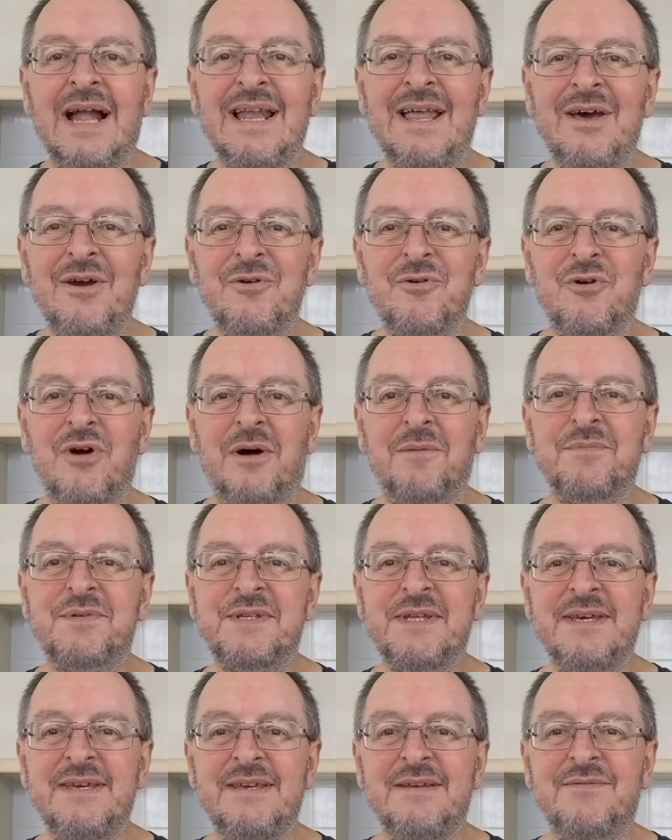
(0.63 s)
Hello, I'm
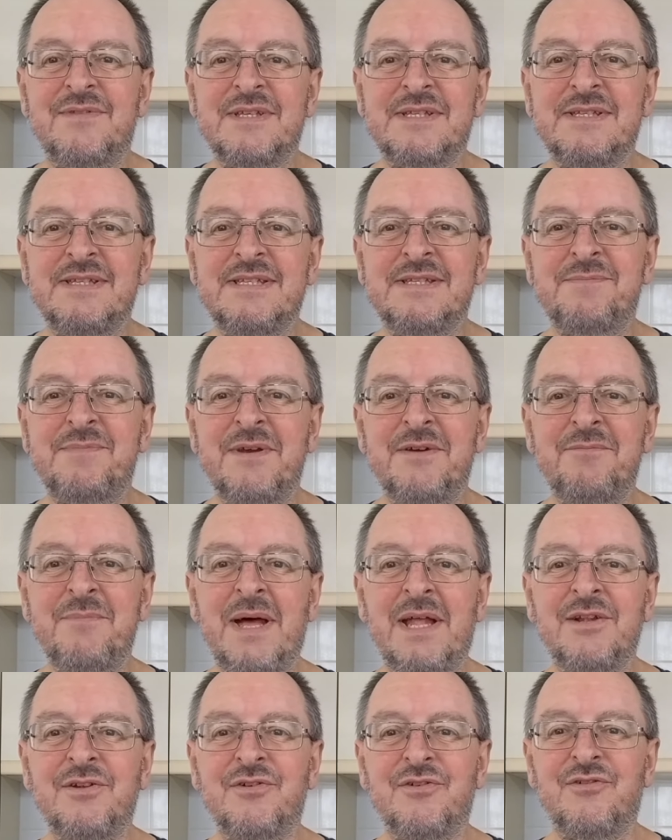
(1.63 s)
Steve, this is Bit of
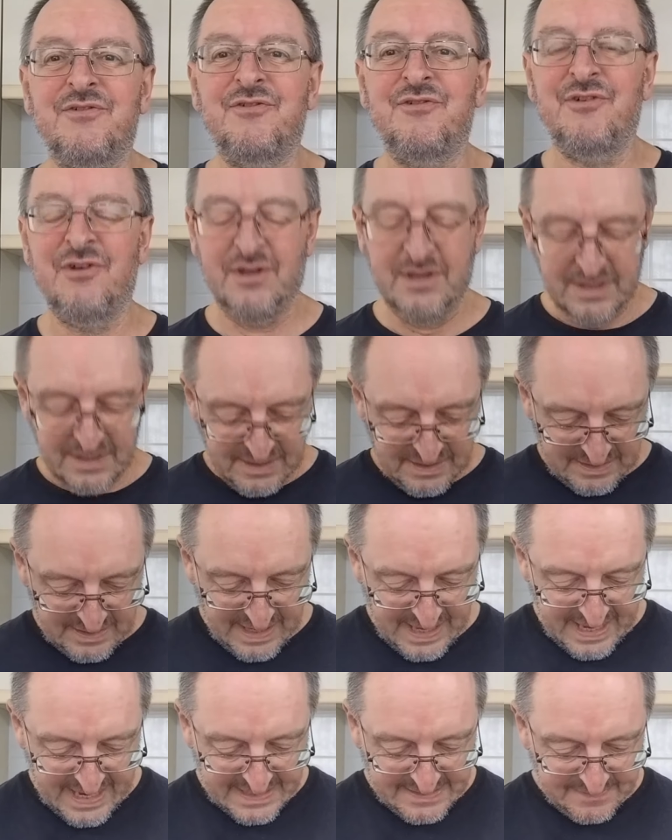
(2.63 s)
Munch,
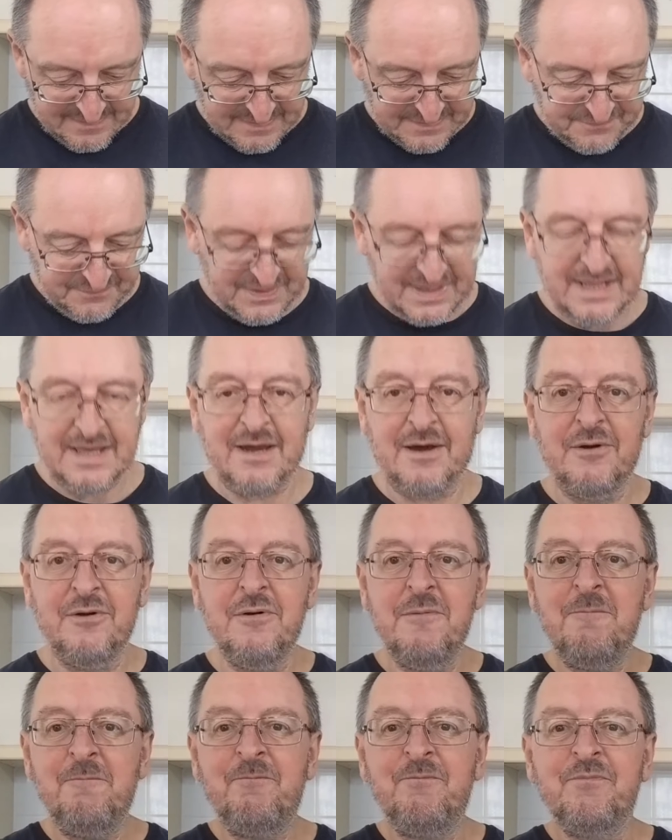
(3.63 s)
and in this
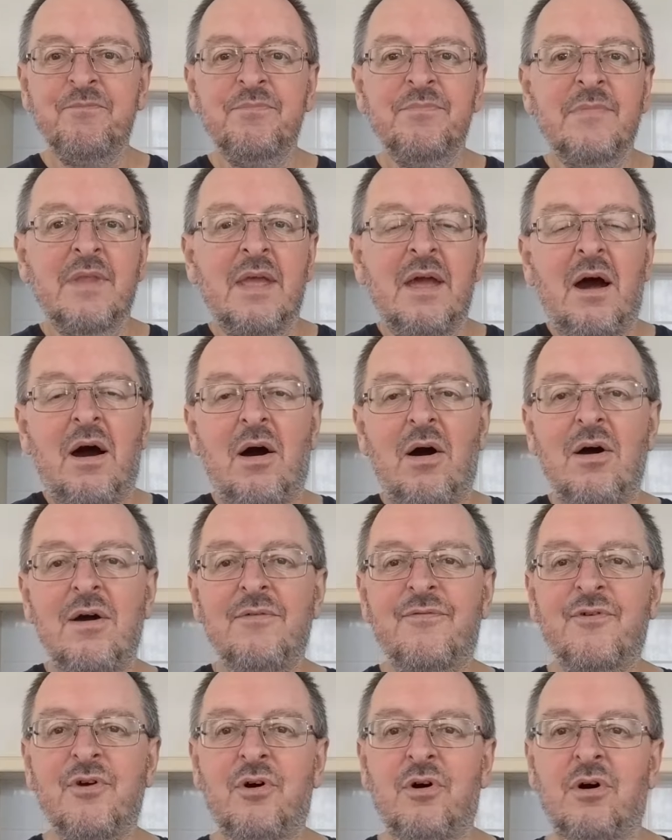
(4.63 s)
video
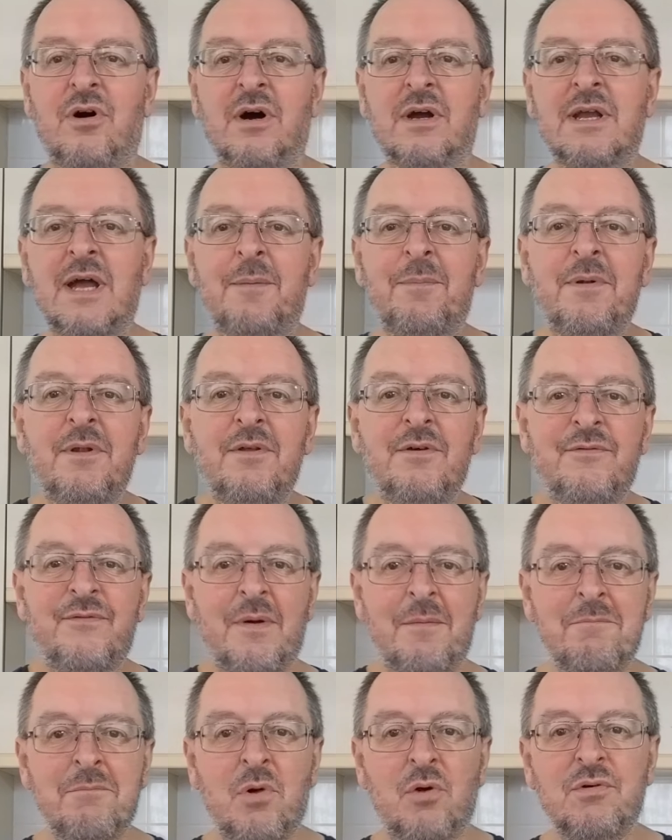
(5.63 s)
I've got a couple of
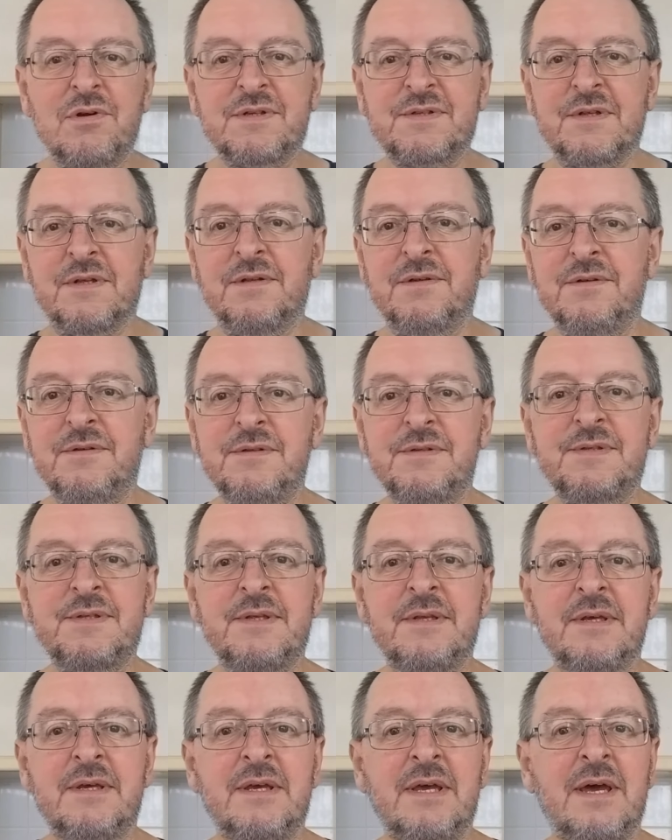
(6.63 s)
Morrison's
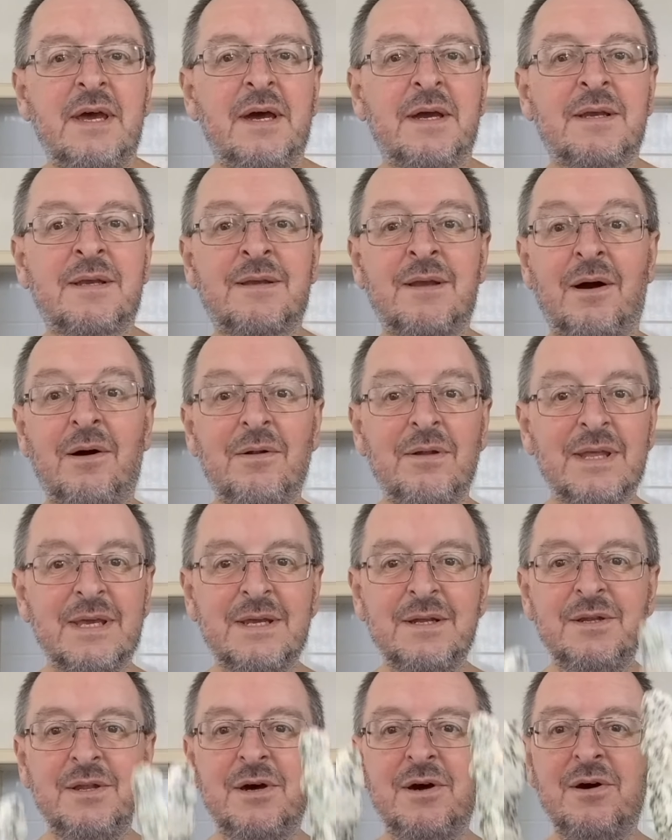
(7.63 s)
garlic
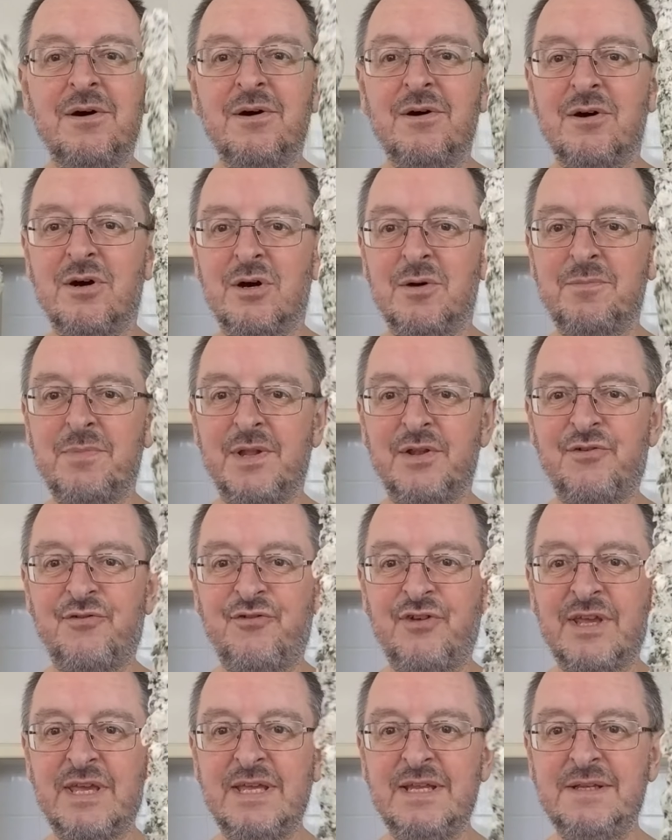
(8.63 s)
and herb
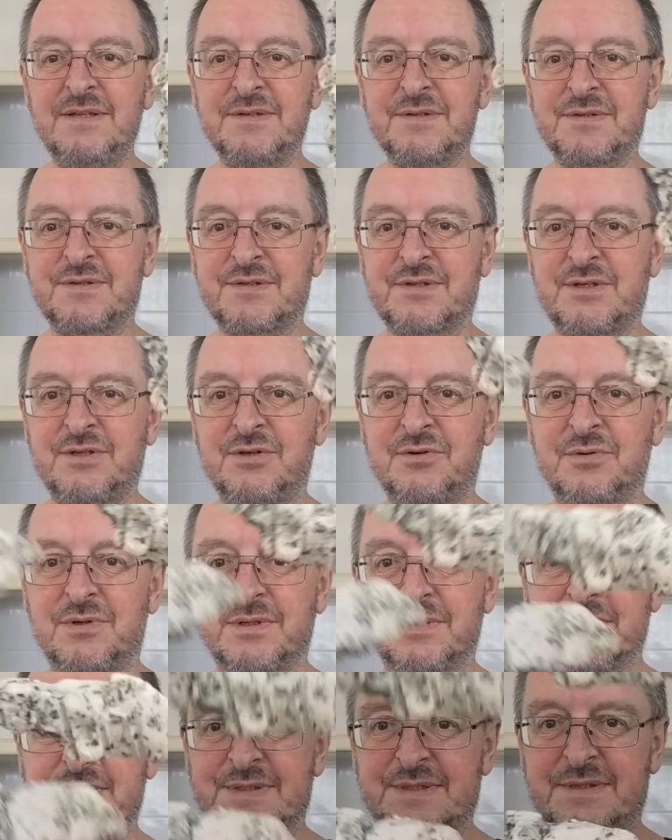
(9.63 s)
chicken
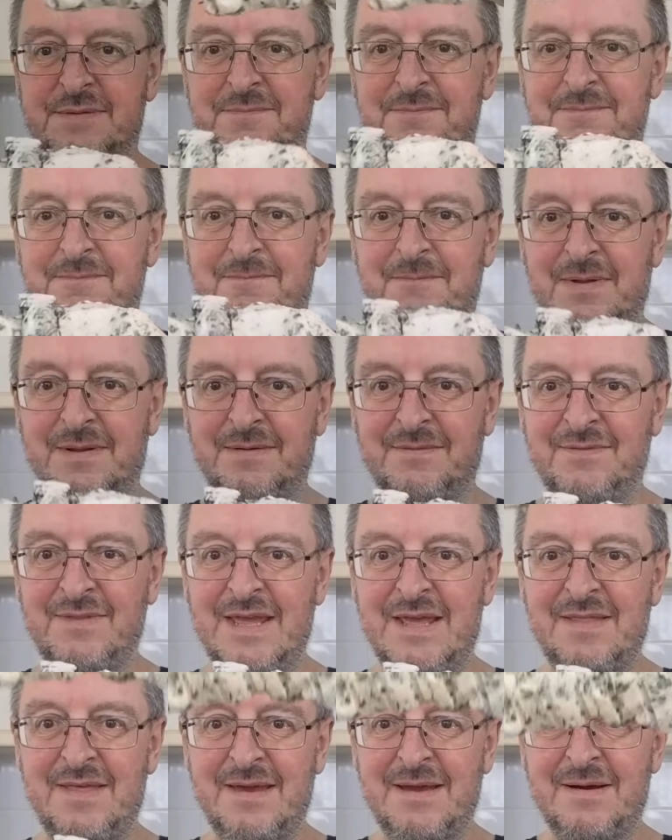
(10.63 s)
skewers, and
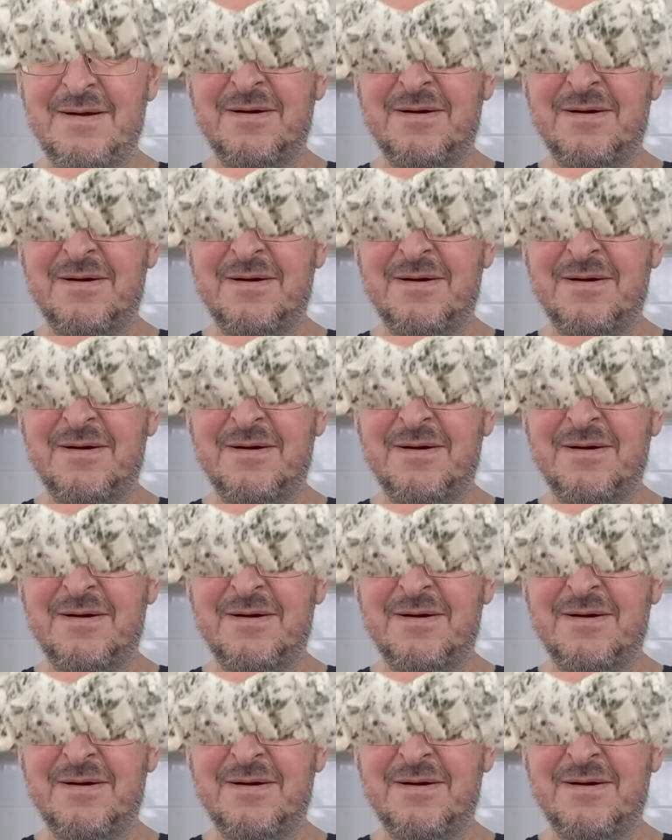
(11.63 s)
there they